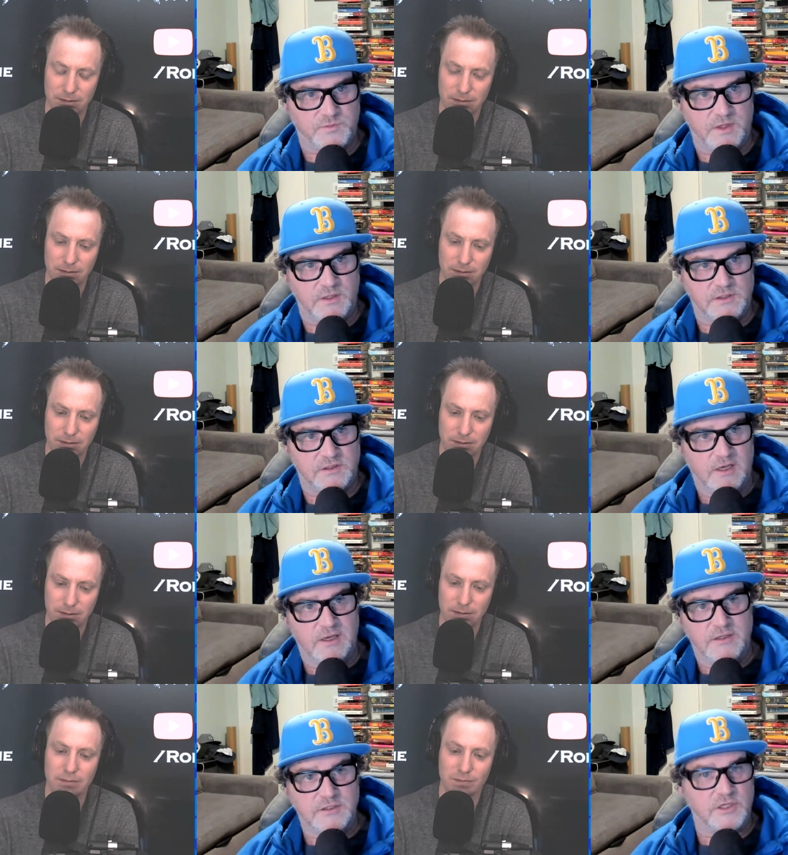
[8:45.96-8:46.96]
Speaker 1: speech.
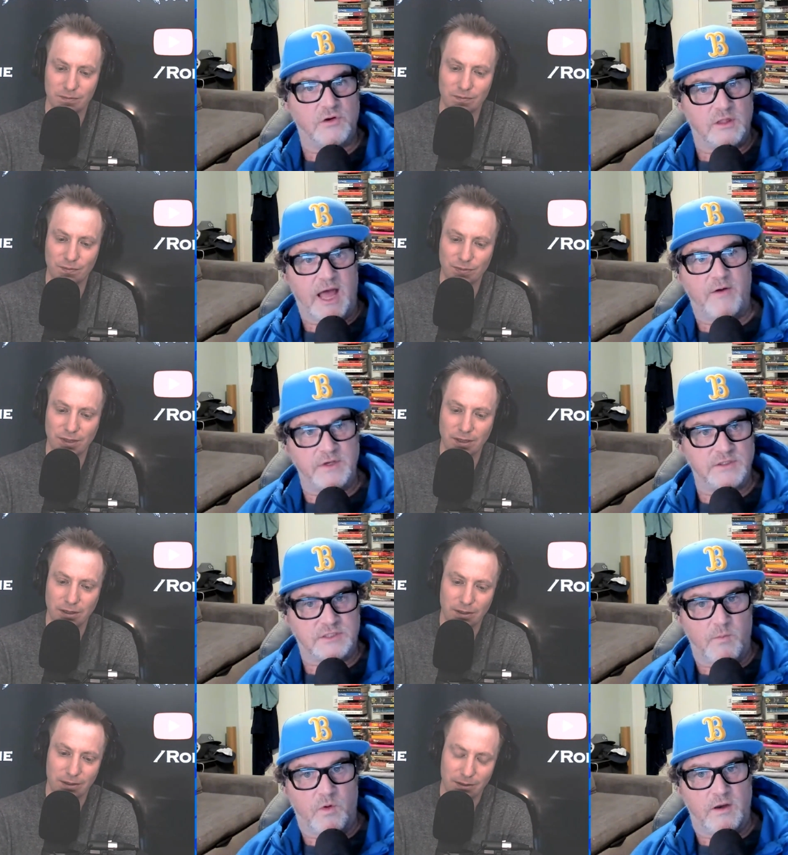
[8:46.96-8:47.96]
So you're mm-hmm. allowing
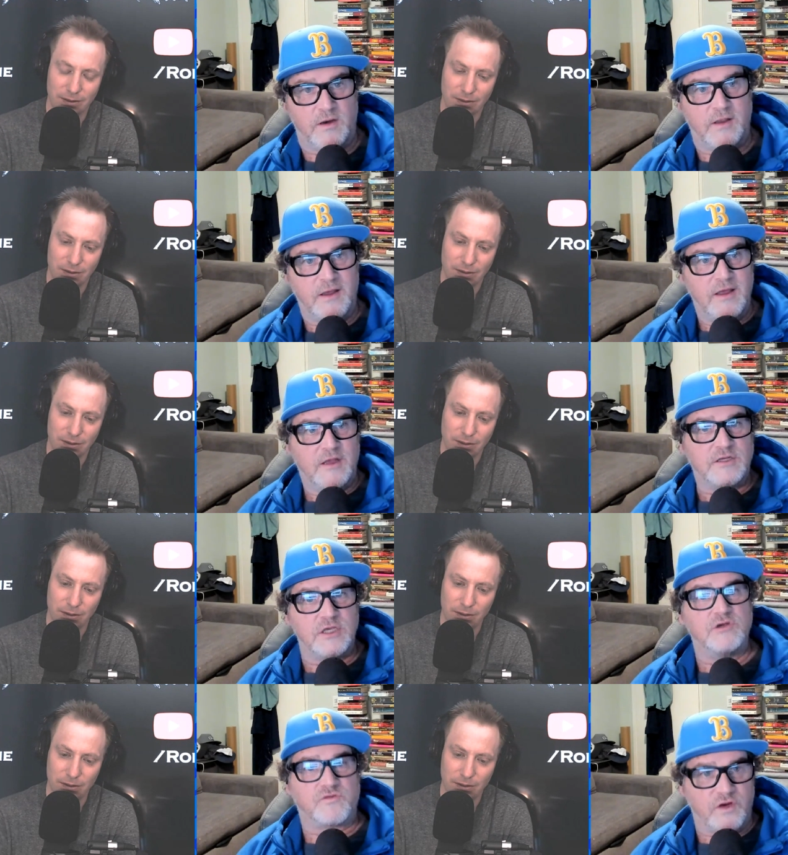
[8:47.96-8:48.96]
someone to
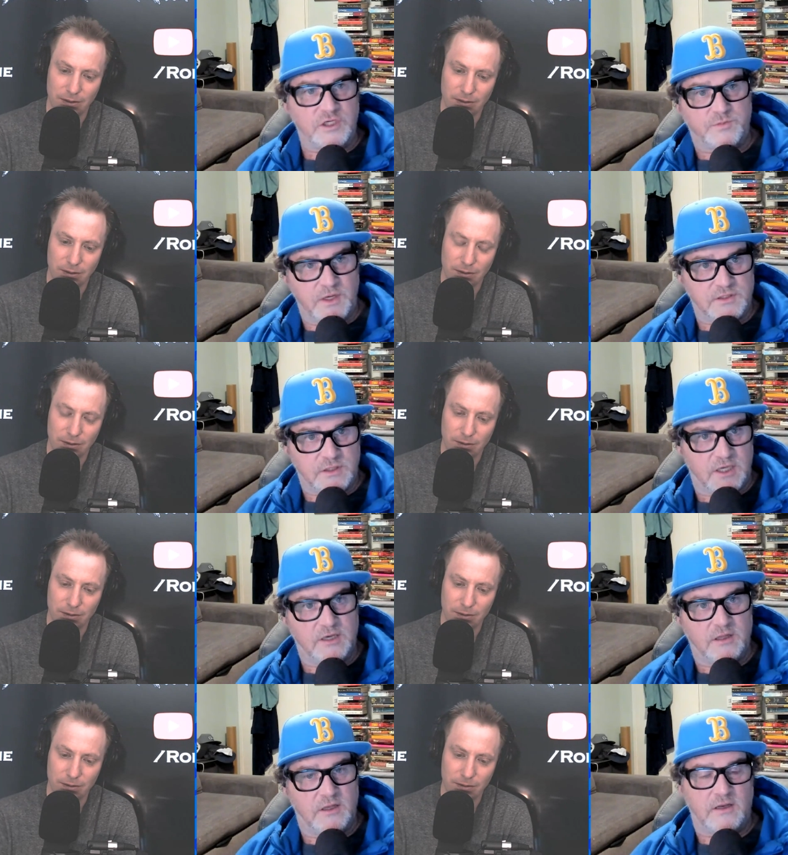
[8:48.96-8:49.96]
use free speech to
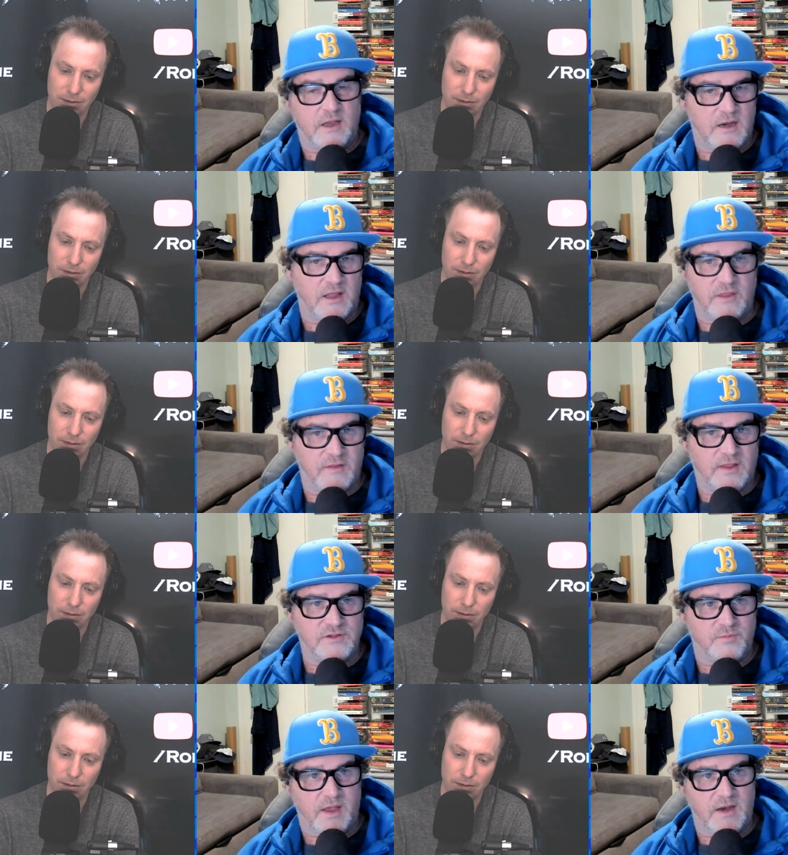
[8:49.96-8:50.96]
kill it, and I think that's
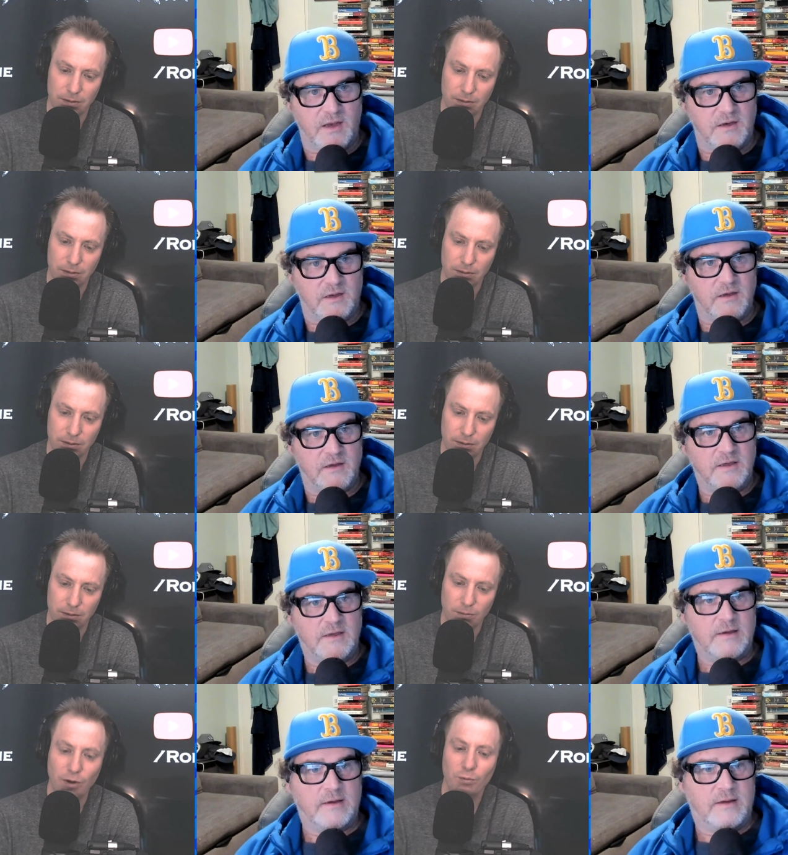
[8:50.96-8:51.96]
a bad idea.
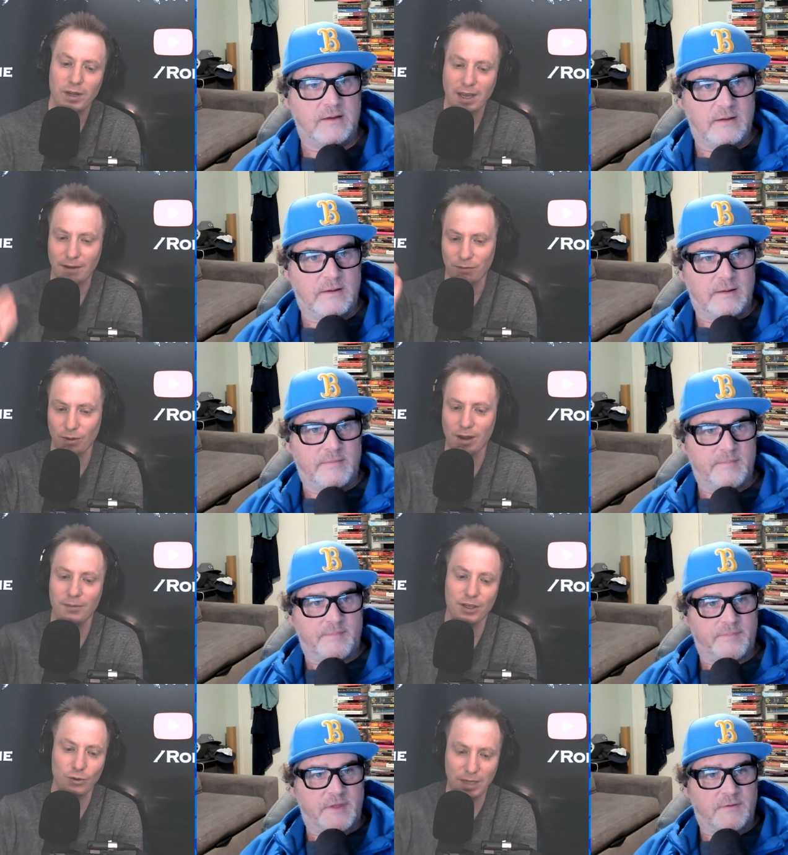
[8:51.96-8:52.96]
Speaker 2: Well, we have law. I
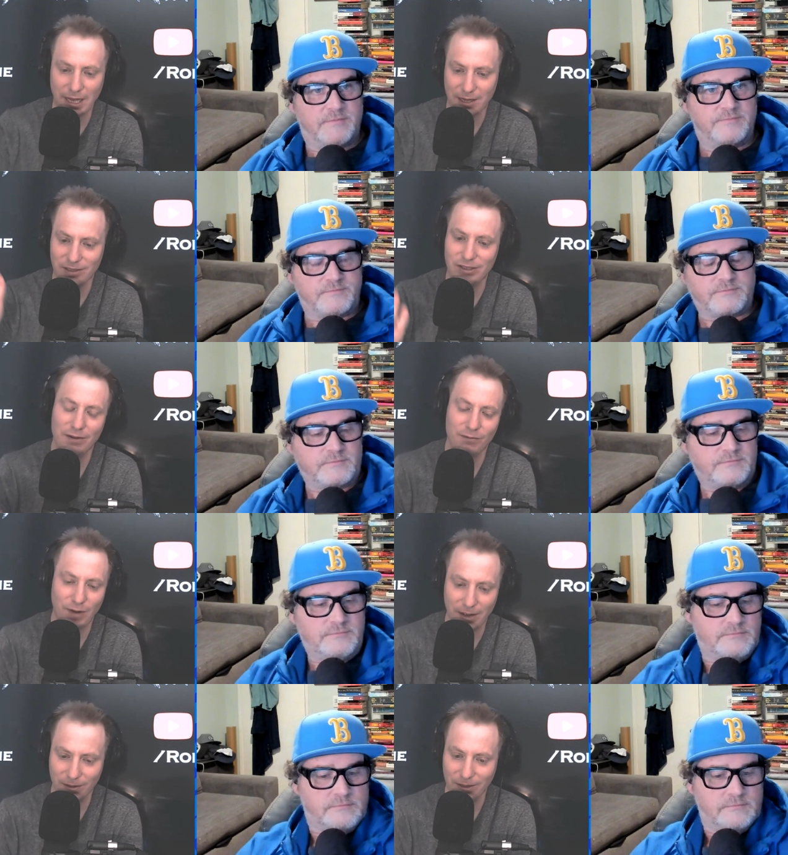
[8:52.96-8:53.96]
mean, you can incite
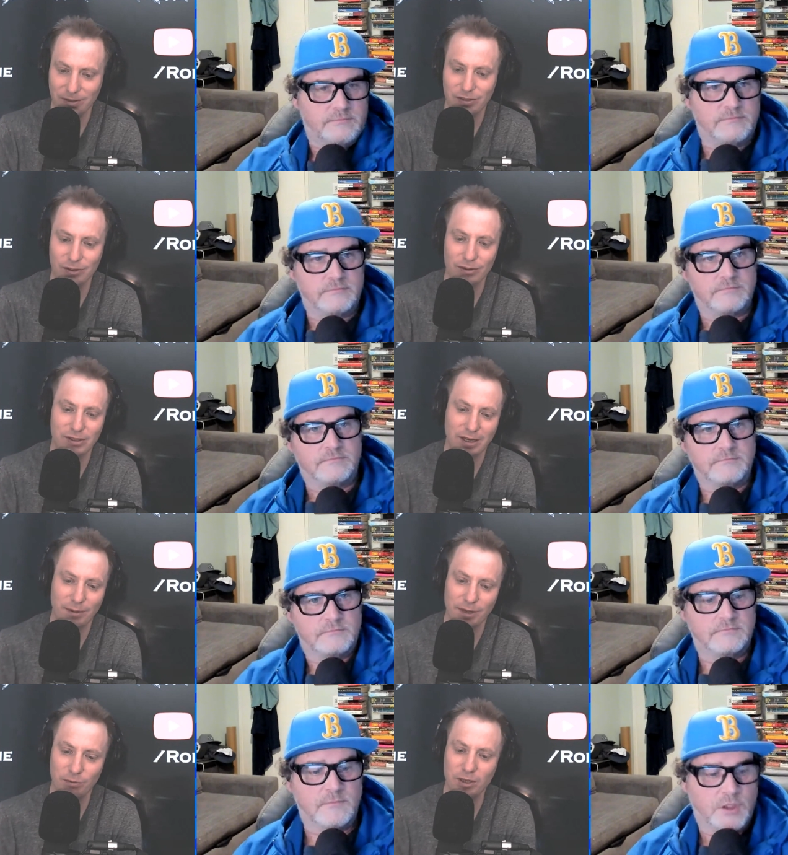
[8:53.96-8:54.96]
violence, so it's like
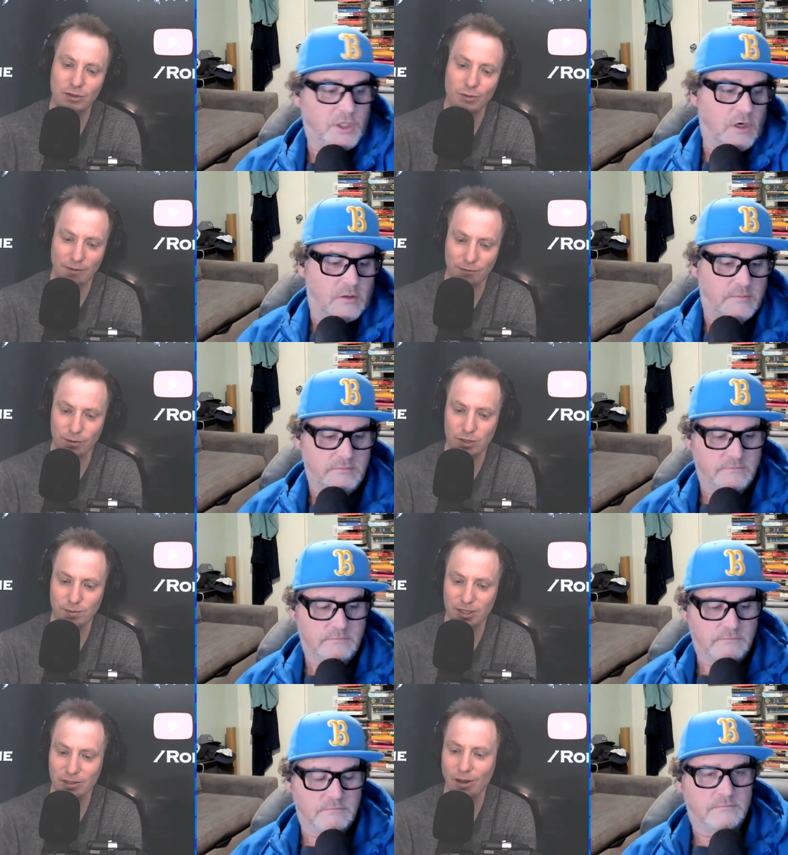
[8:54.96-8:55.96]
I mean, we sure. do have free
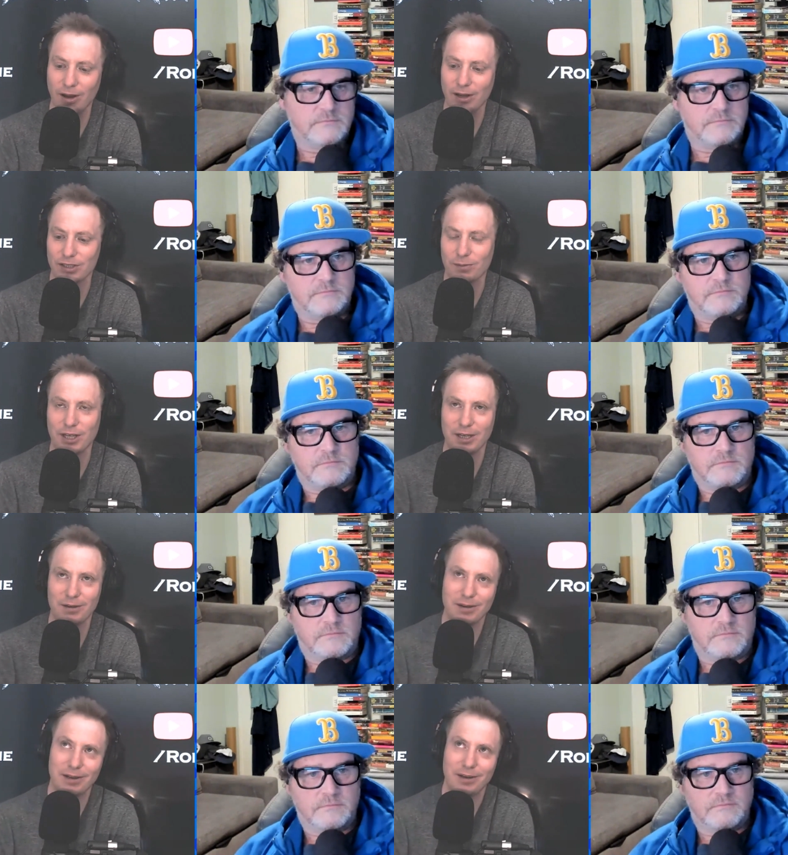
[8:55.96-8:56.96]
speech laws. I
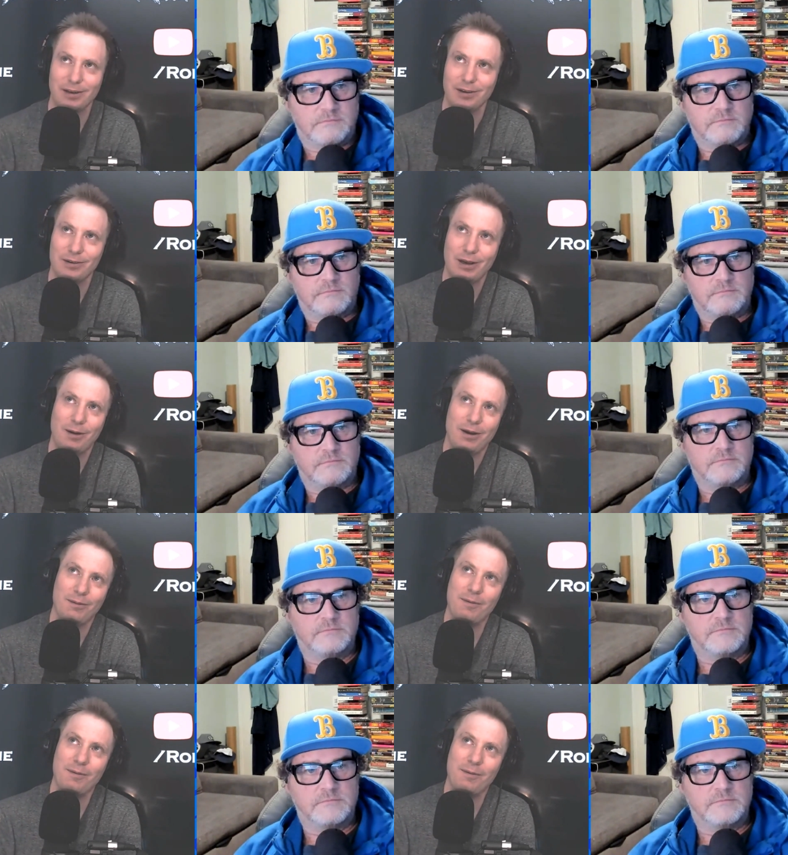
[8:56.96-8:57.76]
mean, I,